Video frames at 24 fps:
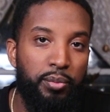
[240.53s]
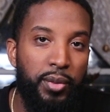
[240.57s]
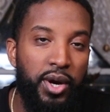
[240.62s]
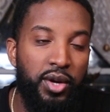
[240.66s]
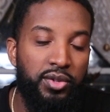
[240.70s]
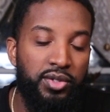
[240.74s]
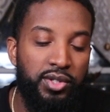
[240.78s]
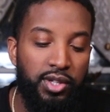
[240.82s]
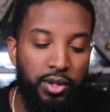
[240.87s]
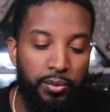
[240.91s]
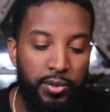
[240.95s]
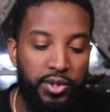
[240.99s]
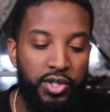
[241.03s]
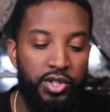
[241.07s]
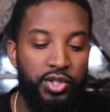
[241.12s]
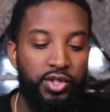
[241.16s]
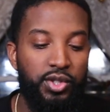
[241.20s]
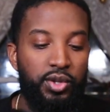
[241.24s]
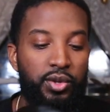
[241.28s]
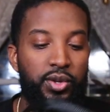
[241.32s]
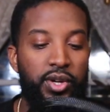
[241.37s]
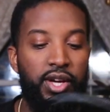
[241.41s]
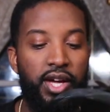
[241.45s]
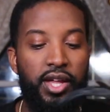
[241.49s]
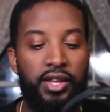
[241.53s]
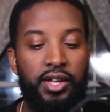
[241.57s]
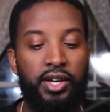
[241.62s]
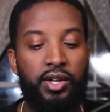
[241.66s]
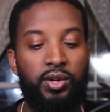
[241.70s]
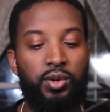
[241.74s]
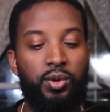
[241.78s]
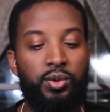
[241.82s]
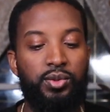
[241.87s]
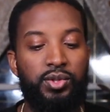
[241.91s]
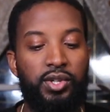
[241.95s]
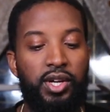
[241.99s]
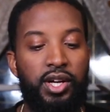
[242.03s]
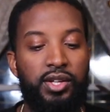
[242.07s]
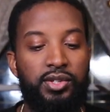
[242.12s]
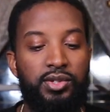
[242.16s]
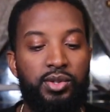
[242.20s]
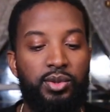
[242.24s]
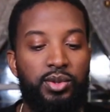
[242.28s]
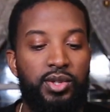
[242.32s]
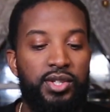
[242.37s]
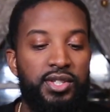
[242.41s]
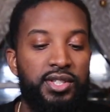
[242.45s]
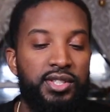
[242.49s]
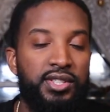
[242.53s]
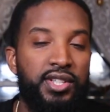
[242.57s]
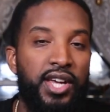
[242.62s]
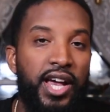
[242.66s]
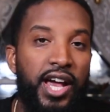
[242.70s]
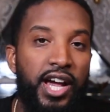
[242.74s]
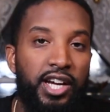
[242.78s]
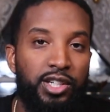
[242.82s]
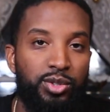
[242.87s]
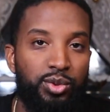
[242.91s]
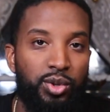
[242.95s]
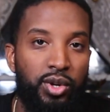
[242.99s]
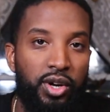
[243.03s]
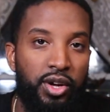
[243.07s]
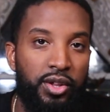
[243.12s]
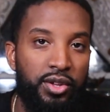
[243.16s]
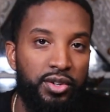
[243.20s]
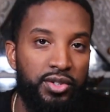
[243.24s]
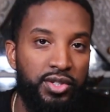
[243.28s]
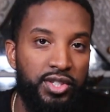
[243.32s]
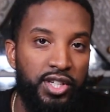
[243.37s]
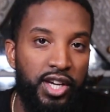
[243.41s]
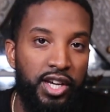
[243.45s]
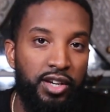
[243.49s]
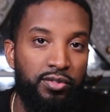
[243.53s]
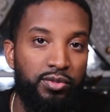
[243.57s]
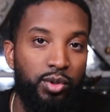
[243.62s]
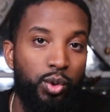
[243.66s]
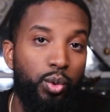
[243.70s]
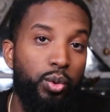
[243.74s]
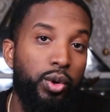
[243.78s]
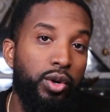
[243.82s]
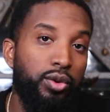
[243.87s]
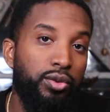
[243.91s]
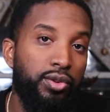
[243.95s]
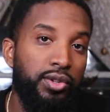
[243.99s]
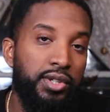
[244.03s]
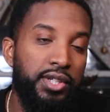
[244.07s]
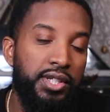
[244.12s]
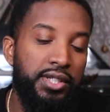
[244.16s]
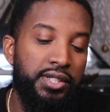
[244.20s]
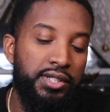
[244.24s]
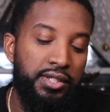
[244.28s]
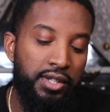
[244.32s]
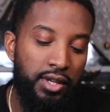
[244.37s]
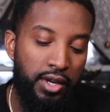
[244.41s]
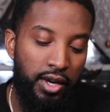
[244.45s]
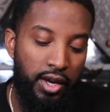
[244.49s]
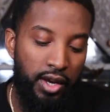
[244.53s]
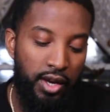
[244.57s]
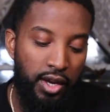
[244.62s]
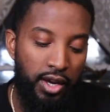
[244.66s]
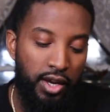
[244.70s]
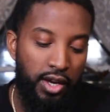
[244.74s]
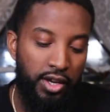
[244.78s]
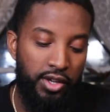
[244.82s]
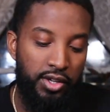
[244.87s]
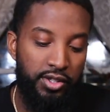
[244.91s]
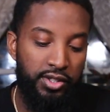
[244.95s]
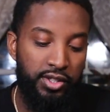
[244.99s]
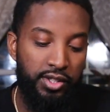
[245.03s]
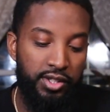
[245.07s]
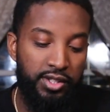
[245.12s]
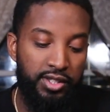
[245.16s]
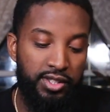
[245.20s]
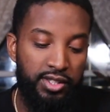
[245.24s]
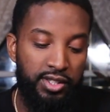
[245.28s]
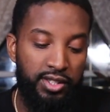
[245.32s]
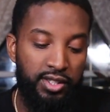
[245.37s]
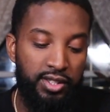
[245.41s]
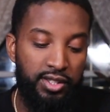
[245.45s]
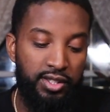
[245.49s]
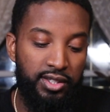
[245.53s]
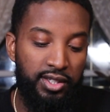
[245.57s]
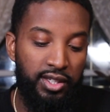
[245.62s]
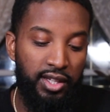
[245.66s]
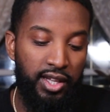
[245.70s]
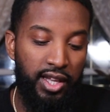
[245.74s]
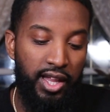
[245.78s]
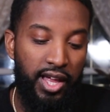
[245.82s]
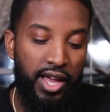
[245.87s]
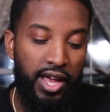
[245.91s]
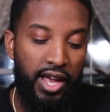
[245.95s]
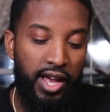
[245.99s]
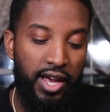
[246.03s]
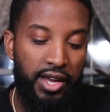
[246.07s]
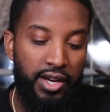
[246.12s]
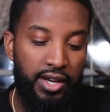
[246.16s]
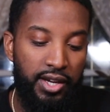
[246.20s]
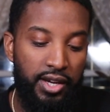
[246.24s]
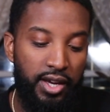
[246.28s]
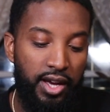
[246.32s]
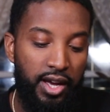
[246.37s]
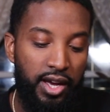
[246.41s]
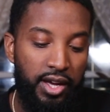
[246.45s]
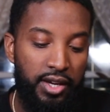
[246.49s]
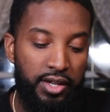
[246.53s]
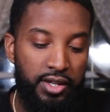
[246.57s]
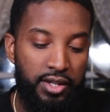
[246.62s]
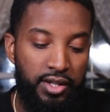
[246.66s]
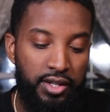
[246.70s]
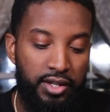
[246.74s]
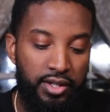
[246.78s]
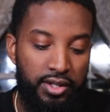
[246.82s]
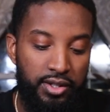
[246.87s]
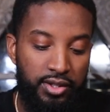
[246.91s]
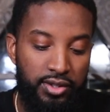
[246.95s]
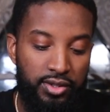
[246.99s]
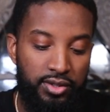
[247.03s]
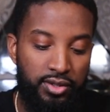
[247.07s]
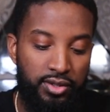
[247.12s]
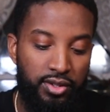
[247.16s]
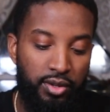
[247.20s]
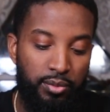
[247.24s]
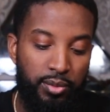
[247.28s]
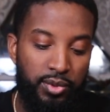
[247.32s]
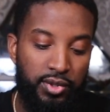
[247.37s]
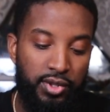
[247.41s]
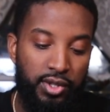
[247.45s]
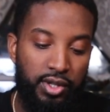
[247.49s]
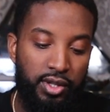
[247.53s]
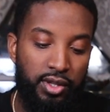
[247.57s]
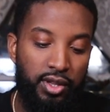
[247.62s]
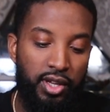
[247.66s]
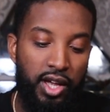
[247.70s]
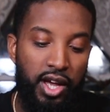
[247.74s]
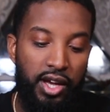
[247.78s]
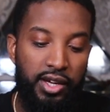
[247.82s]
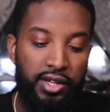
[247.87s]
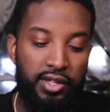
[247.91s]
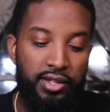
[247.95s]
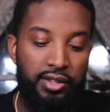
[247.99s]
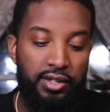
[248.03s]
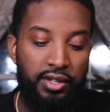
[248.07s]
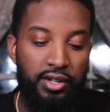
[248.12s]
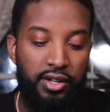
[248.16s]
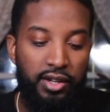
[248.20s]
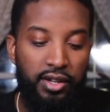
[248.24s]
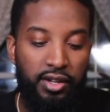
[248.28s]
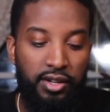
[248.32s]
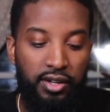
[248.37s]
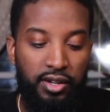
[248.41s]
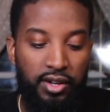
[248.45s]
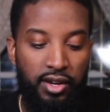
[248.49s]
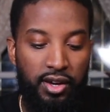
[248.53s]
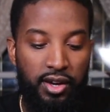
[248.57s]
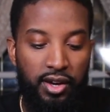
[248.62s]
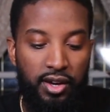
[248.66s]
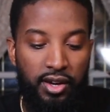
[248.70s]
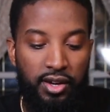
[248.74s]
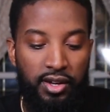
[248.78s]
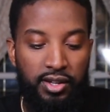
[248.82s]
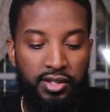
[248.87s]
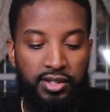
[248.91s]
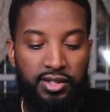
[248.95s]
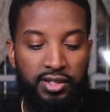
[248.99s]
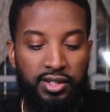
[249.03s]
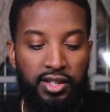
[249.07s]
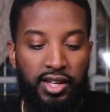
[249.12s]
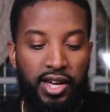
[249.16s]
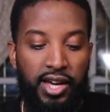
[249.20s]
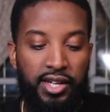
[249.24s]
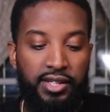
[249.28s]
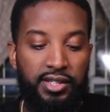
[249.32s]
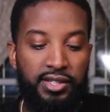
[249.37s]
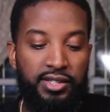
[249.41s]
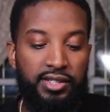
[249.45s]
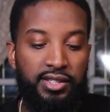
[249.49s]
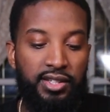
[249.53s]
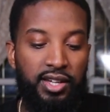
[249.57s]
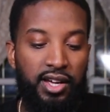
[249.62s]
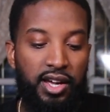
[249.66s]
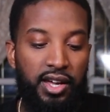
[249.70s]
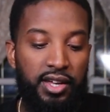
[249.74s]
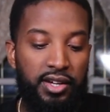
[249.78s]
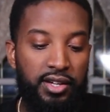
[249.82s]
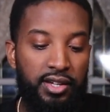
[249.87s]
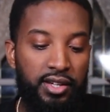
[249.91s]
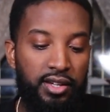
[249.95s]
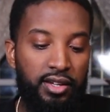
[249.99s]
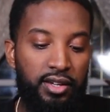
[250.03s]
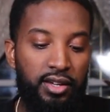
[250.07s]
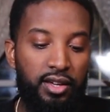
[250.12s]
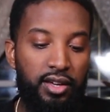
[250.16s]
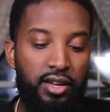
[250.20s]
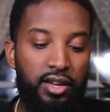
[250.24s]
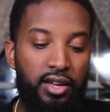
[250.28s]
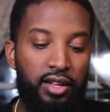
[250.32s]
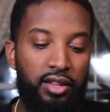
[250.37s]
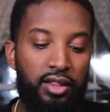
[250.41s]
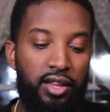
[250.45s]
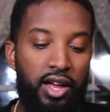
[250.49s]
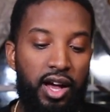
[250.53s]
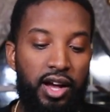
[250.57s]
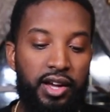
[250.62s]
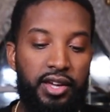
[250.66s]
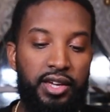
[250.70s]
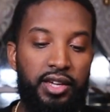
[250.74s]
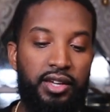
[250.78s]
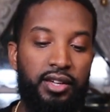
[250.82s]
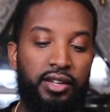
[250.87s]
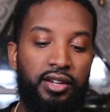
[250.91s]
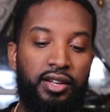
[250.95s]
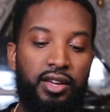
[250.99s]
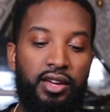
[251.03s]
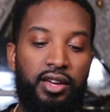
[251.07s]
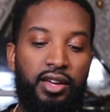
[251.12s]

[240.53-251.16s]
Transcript: mounts. Let me just show you how that goes on. So this is the actual other side of the quick release. You're just gonna slide it on. So I'm just gonna lock it there, slide this on, lock it,